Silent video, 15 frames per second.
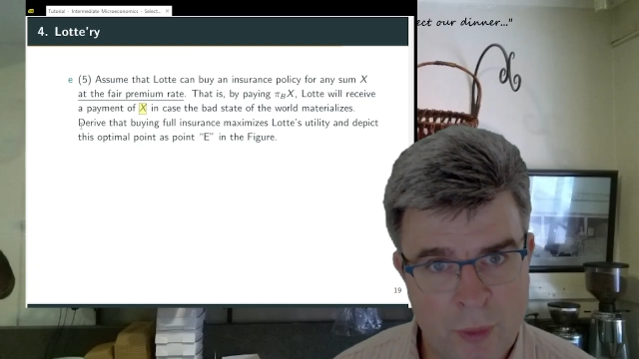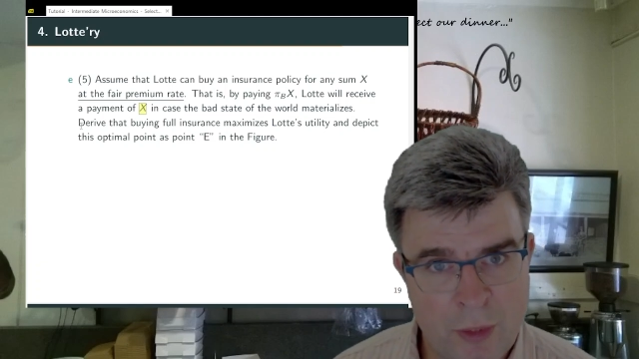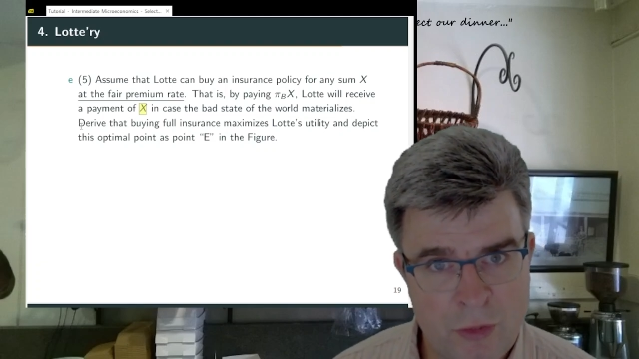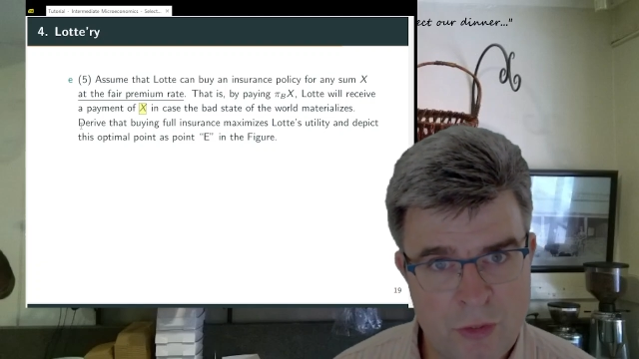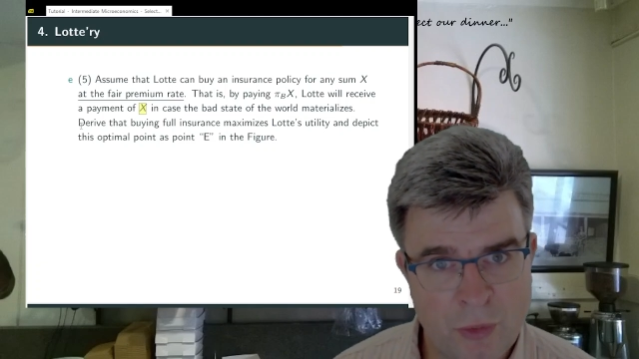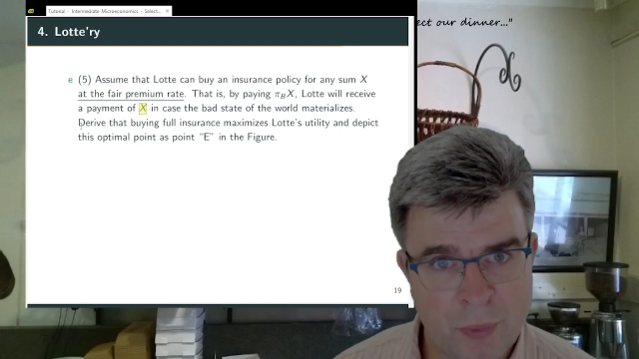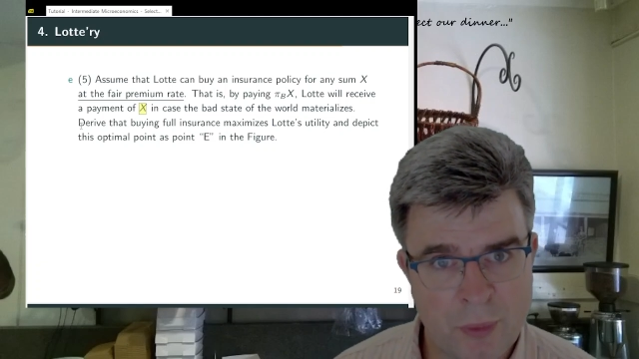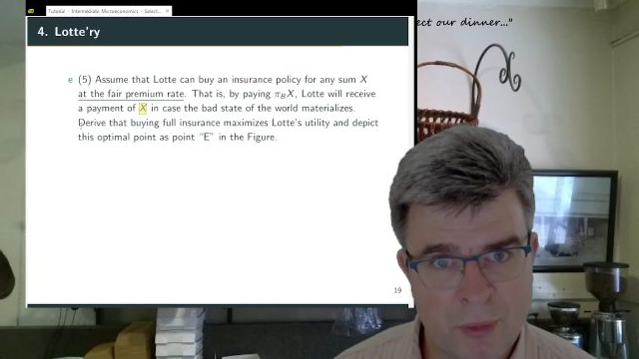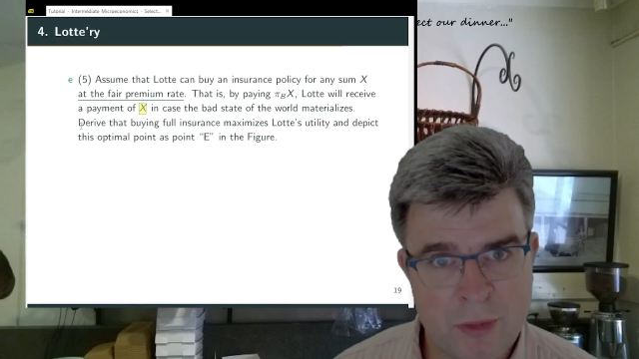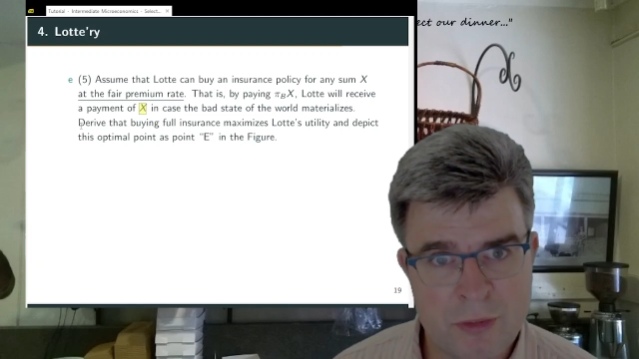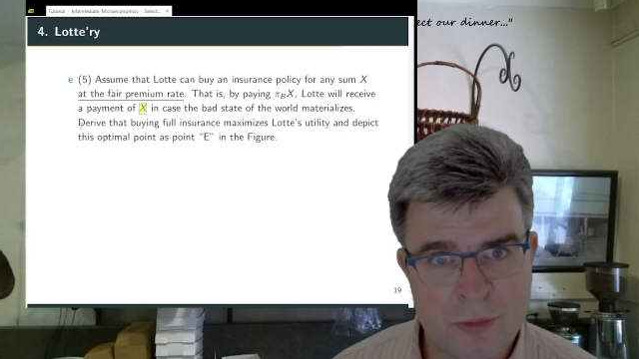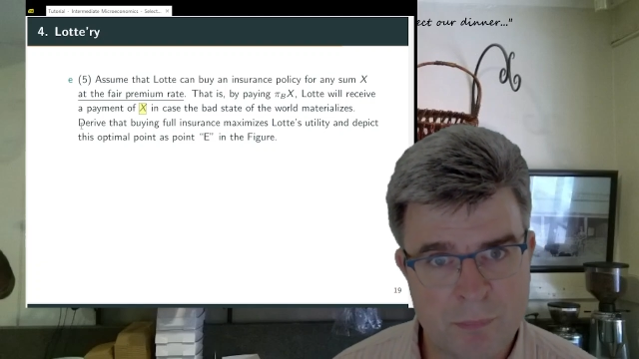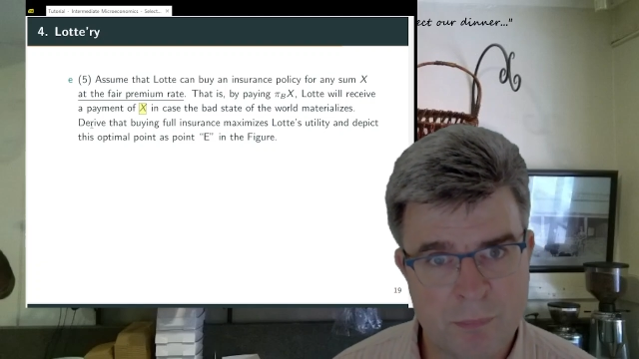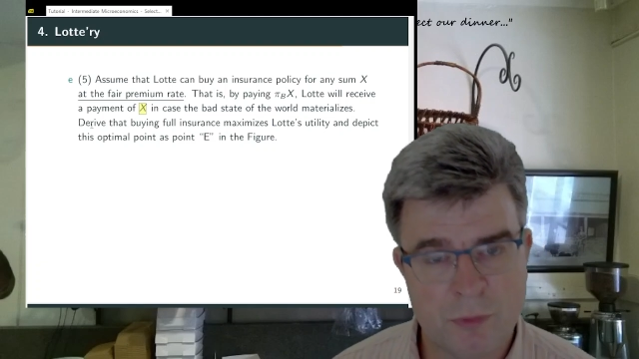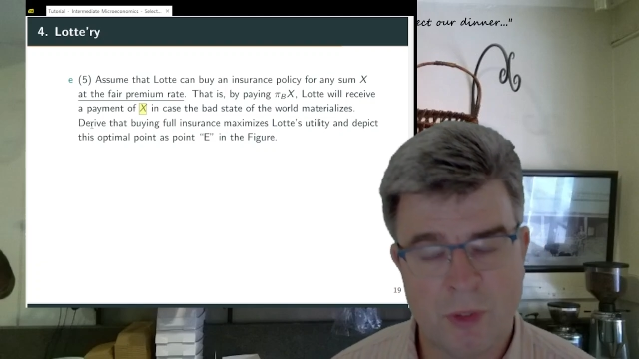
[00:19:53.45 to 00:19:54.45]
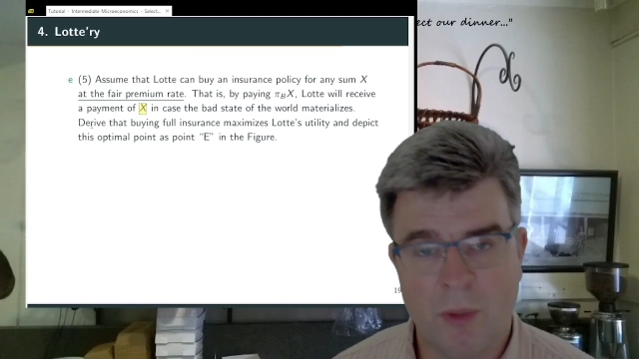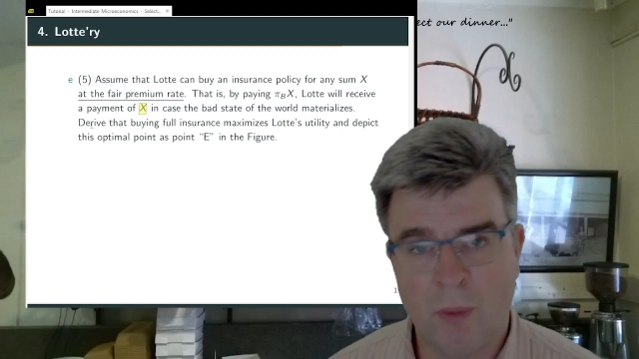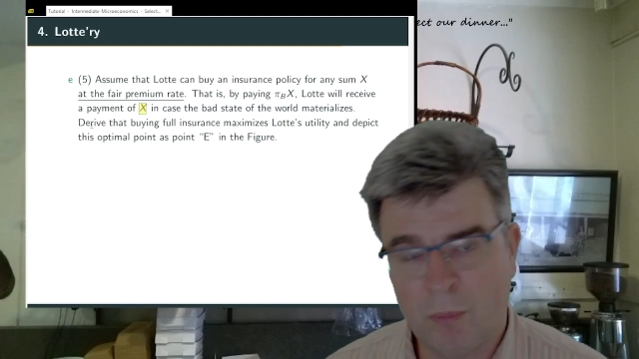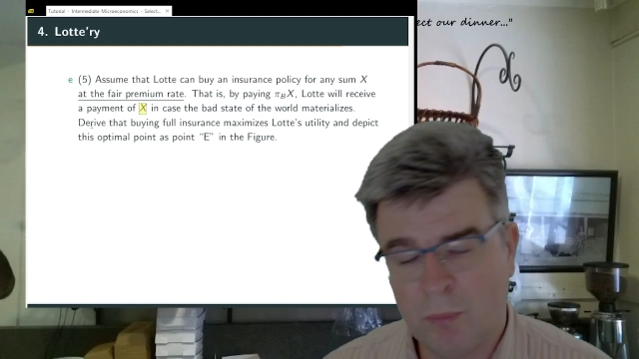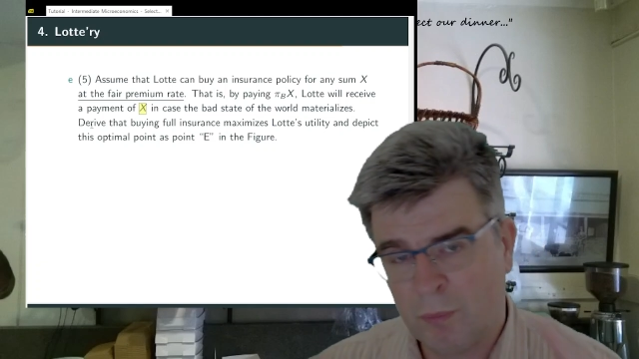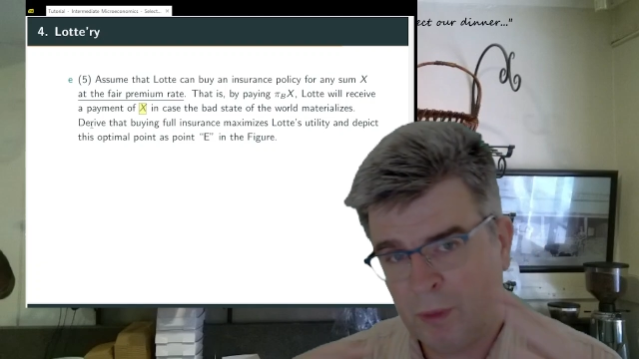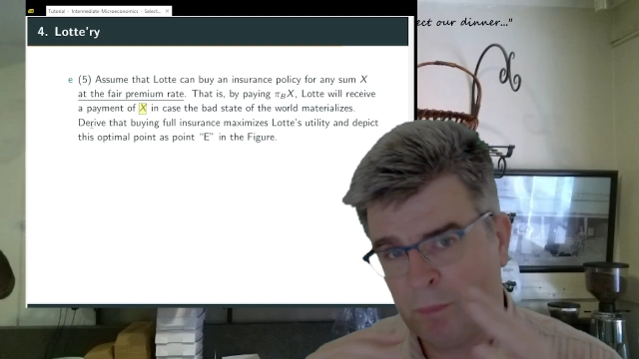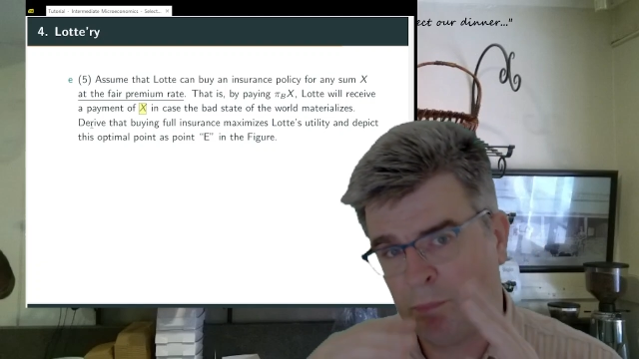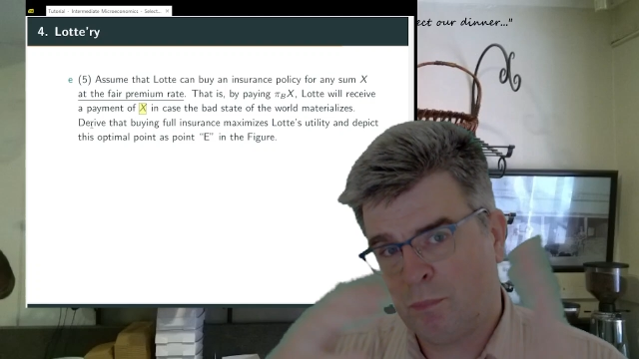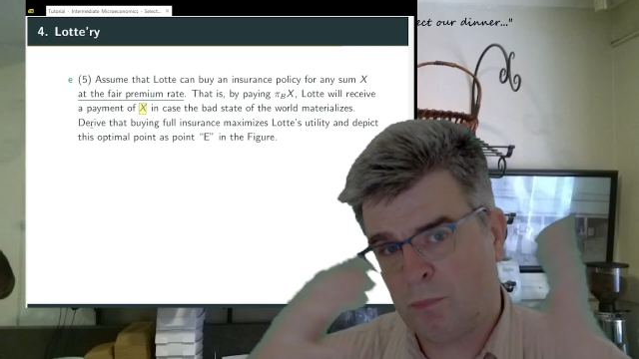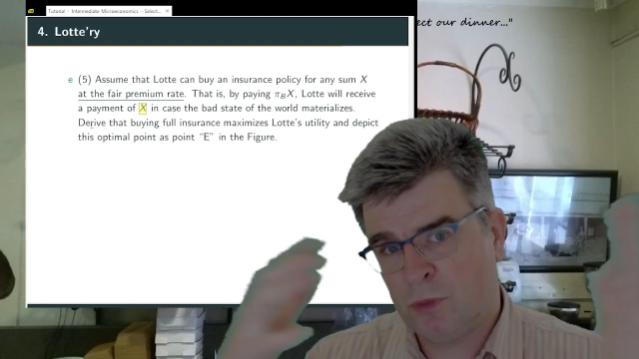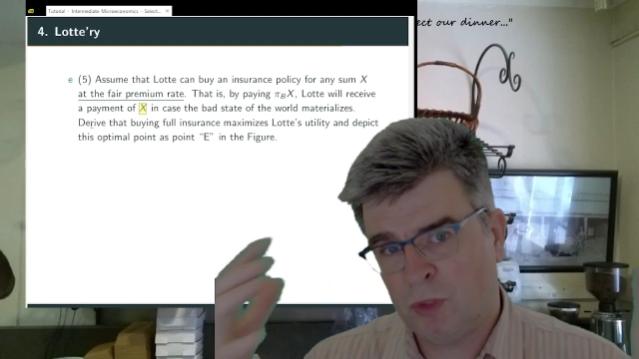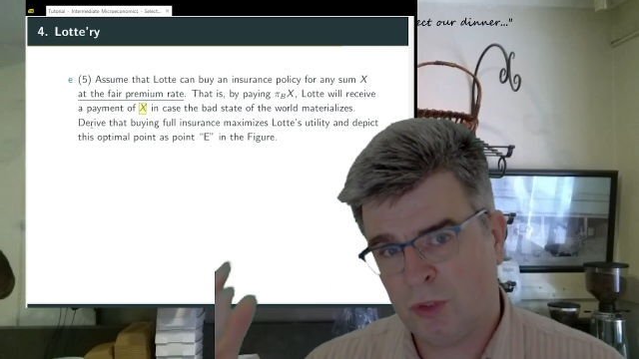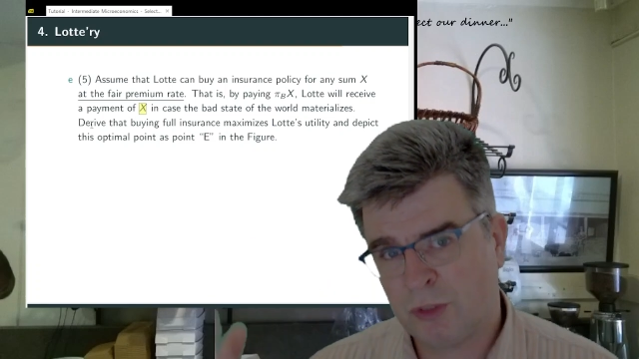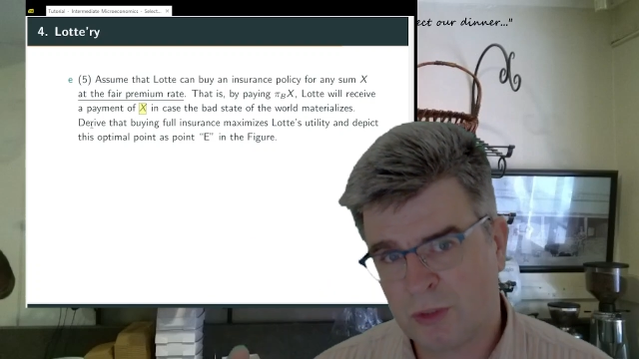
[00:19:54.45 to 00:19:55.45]
insurance, so
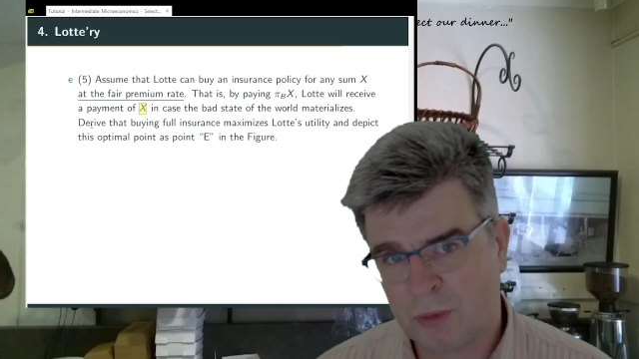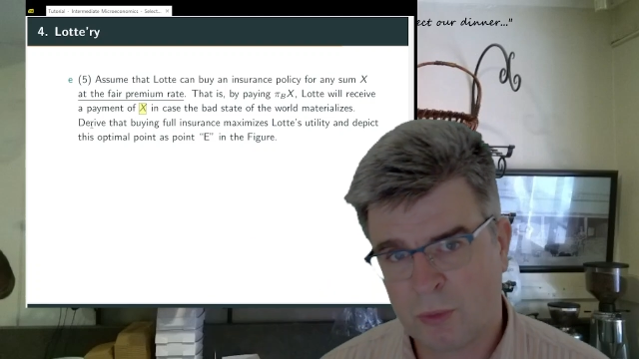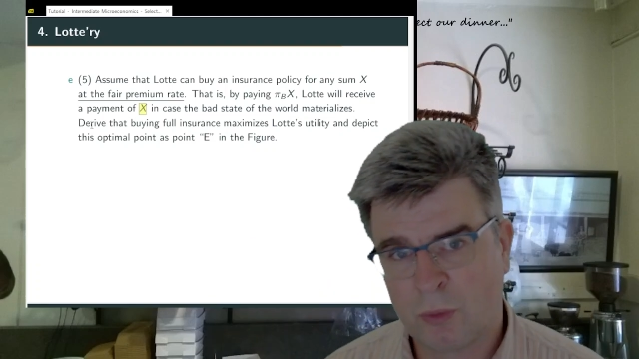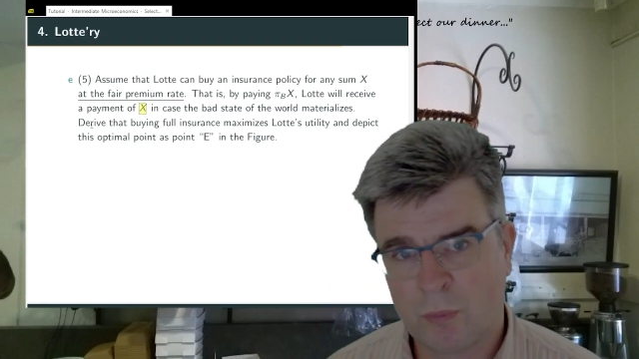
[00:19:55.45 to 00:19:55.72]
just